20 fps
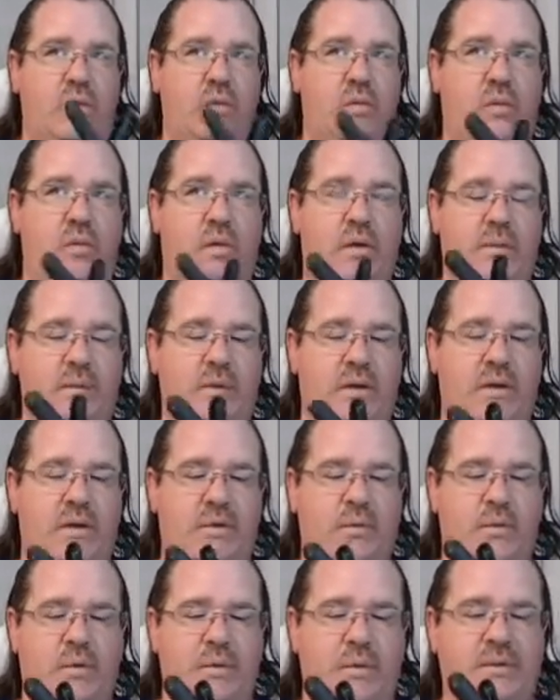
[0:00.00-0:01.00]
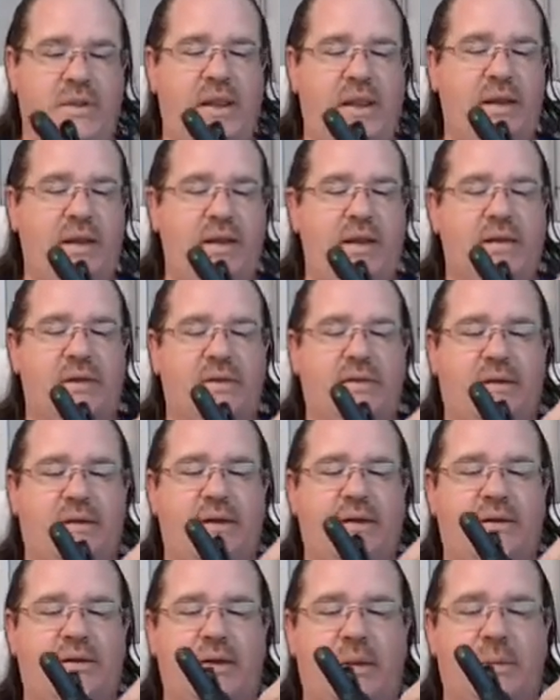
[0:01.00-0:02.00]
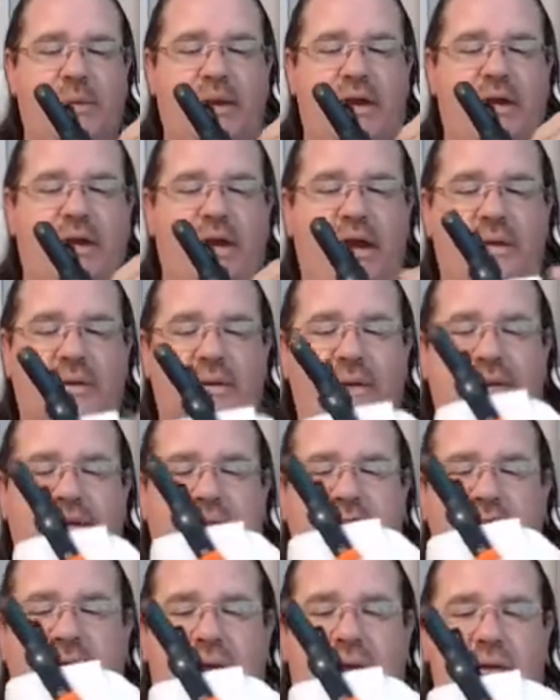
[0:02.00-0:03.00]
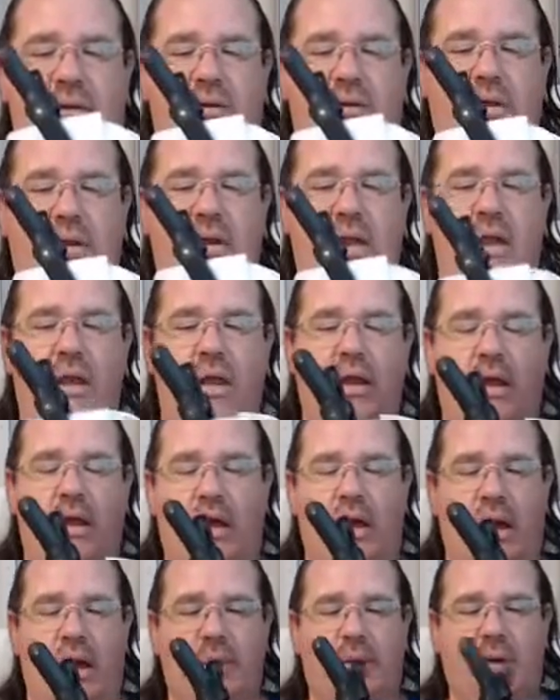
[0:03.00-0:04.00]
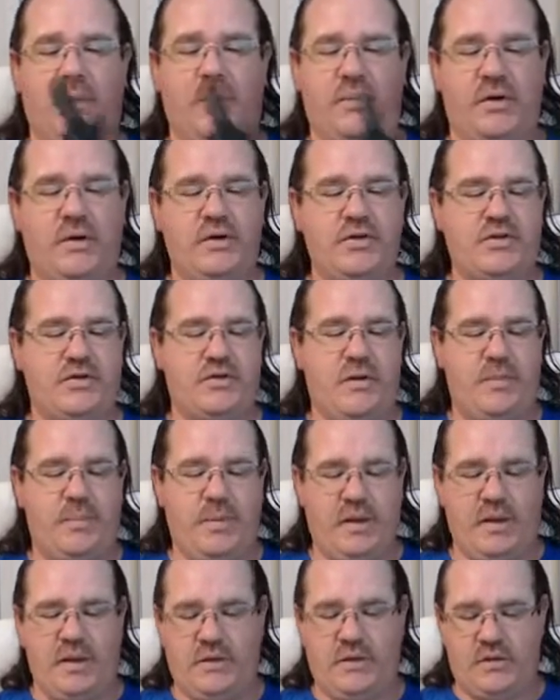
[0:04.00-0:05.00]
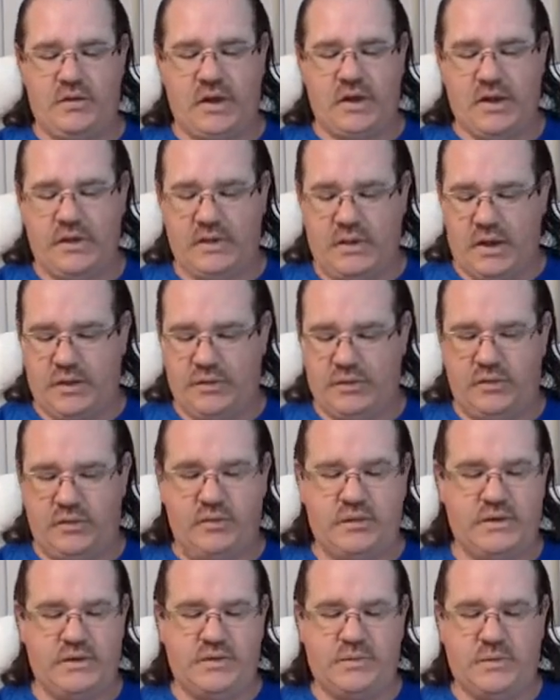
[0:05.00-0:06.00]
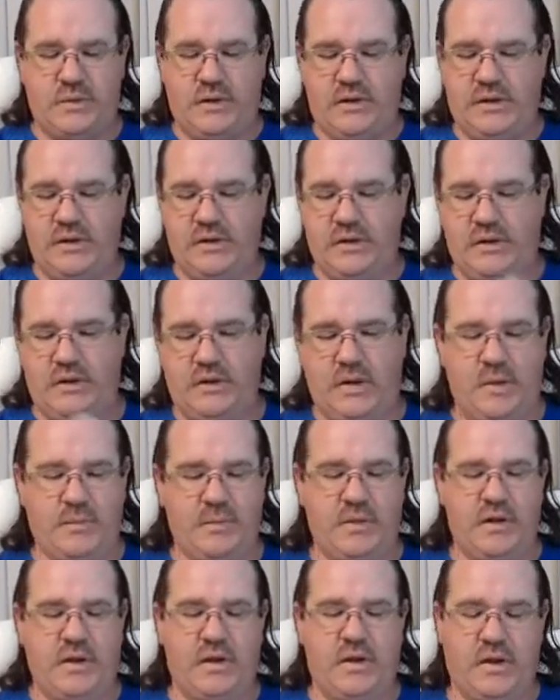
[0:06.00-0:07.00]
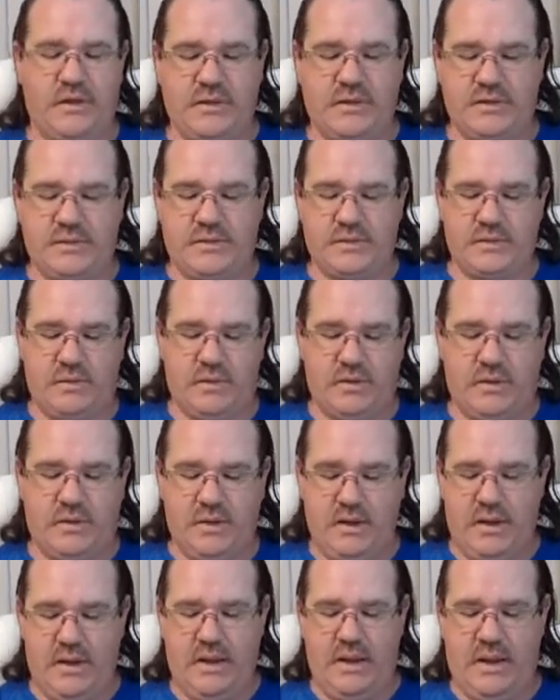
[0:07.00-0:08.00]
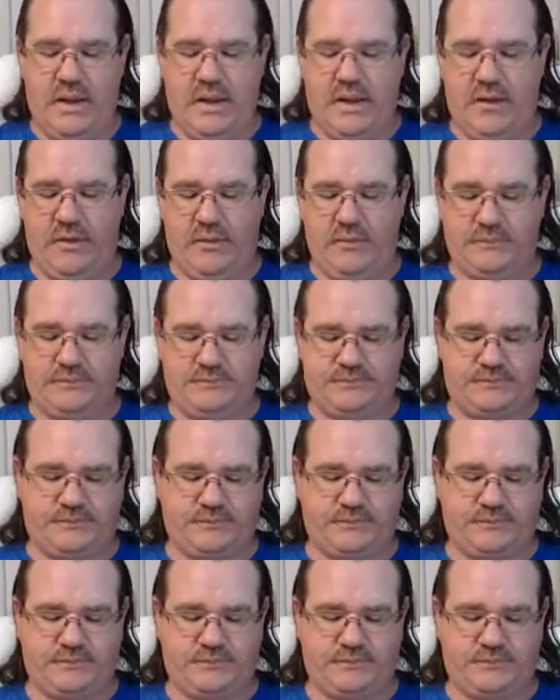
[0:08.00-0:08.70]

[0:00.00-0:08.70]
what I'm saying is I'm gonna cut these down. I'm gonna put a strip in. So I'll do this one here. I'm gonna cut this one out